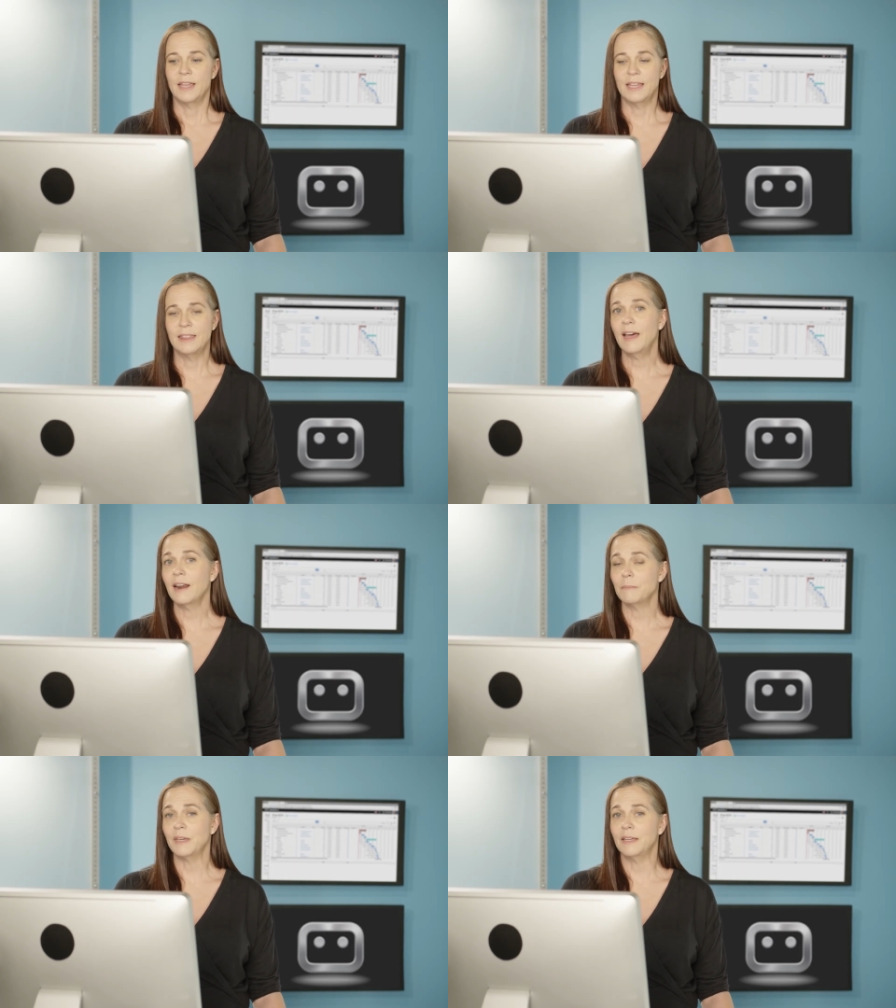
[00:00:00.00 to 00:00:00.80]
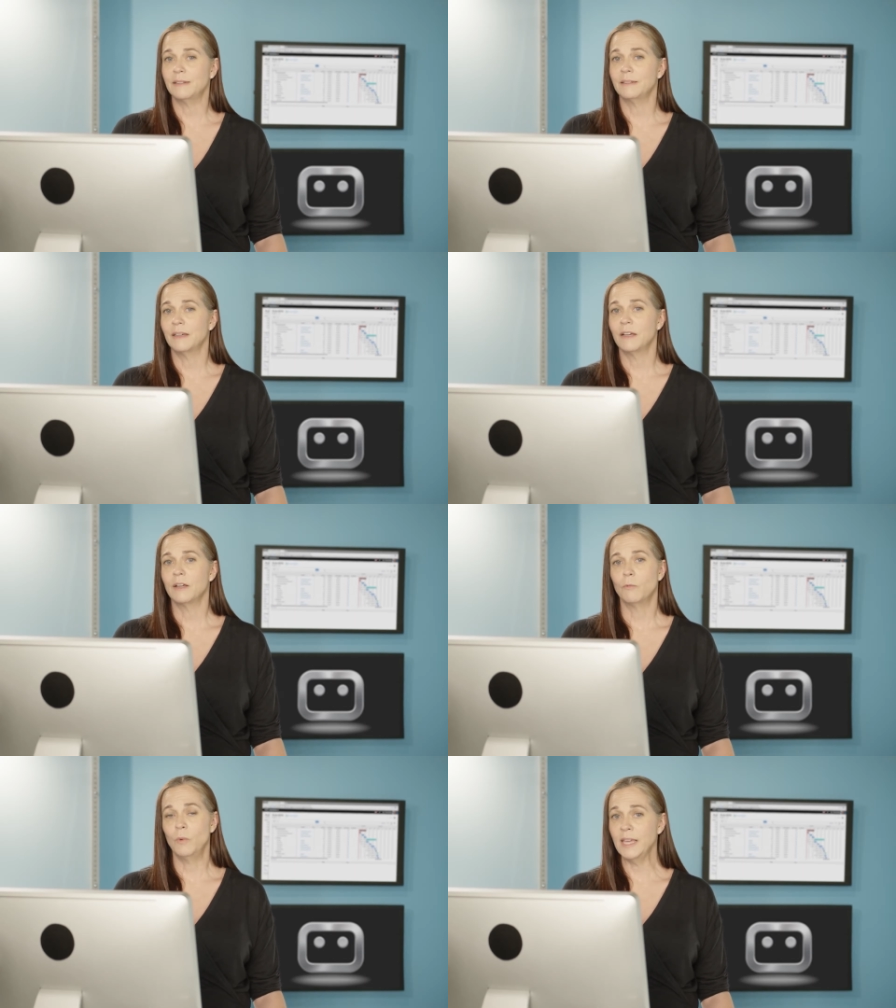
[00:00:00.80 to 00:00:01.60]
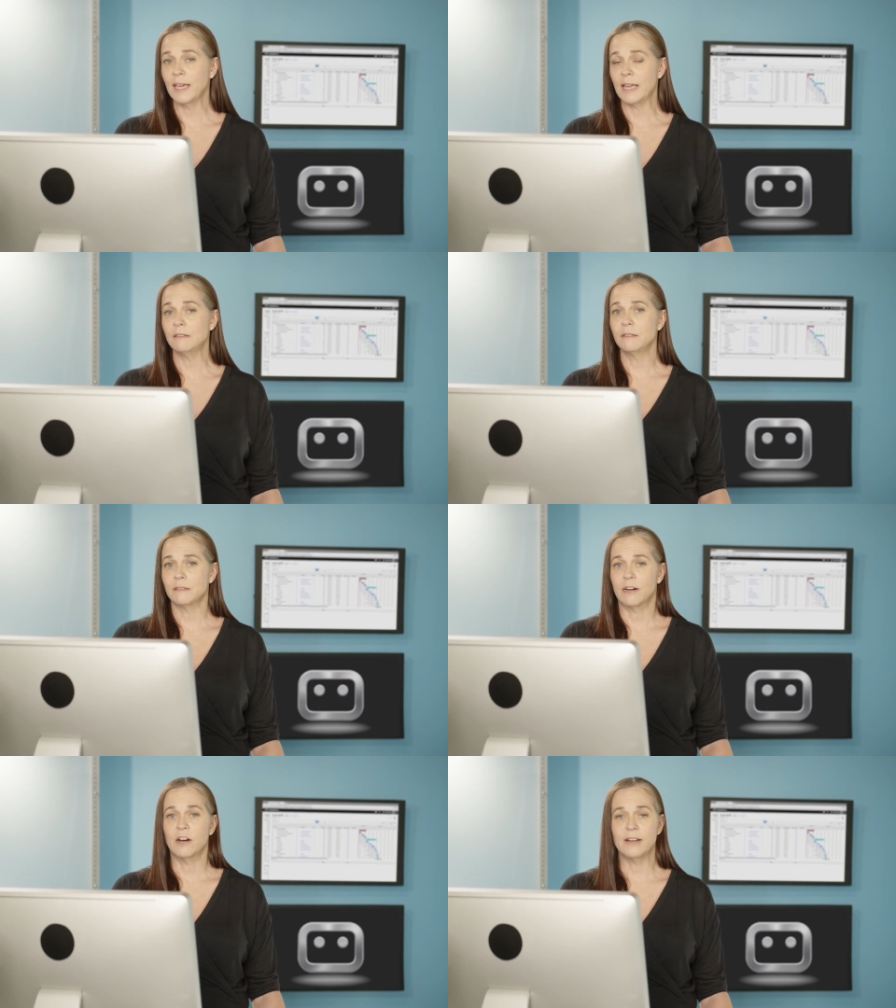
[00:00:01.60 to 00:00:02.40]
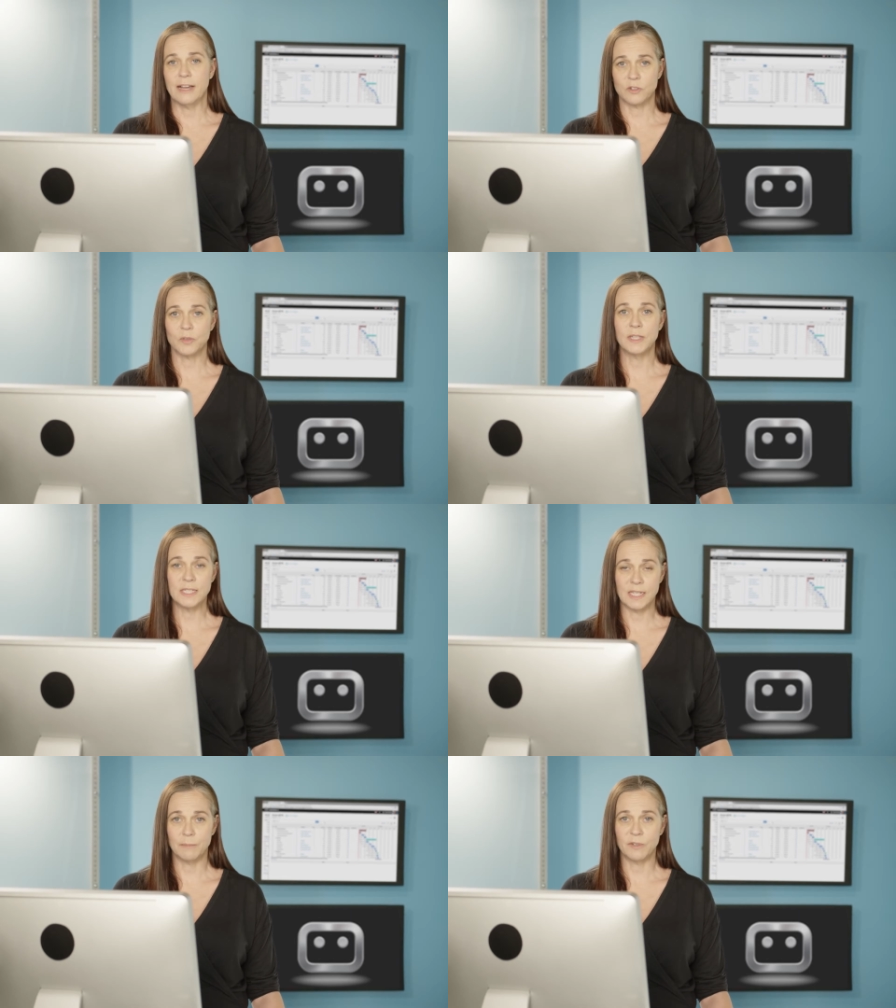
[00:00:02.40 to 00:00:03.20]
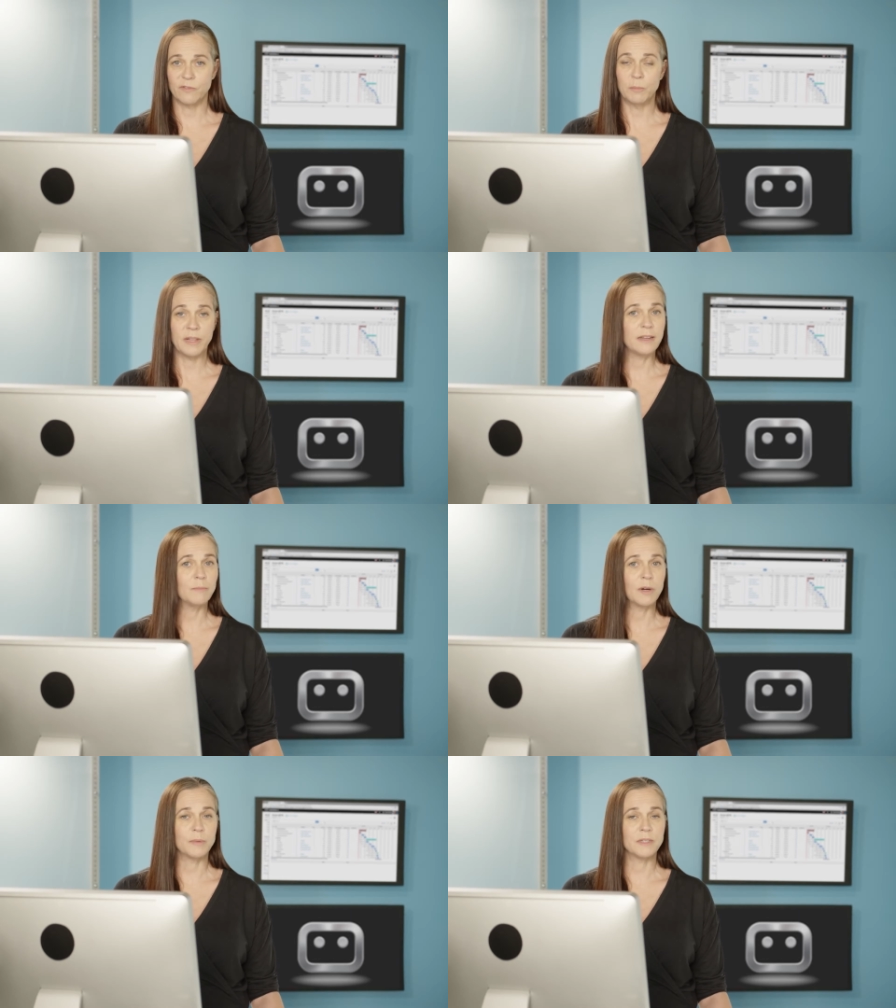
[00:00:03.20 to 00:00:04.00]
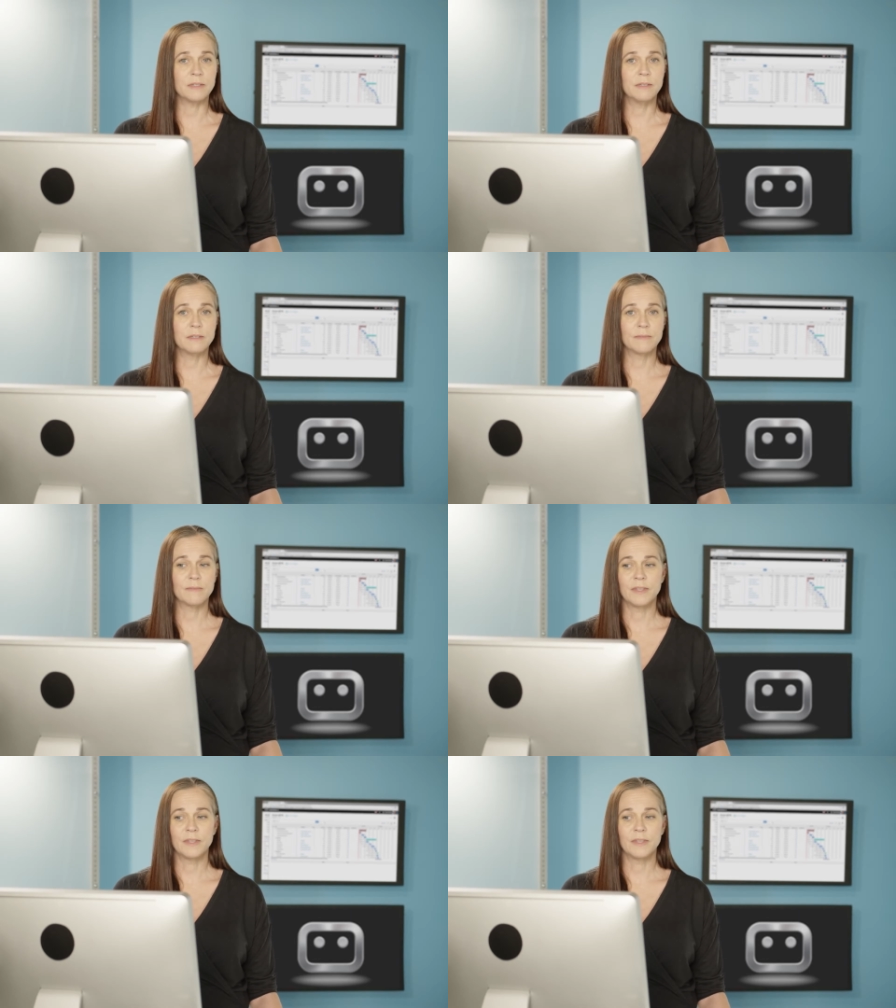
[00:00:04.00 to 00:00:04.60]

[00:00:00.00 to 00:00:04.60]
In that I mean, weekends are naturally skipped for planning purposes,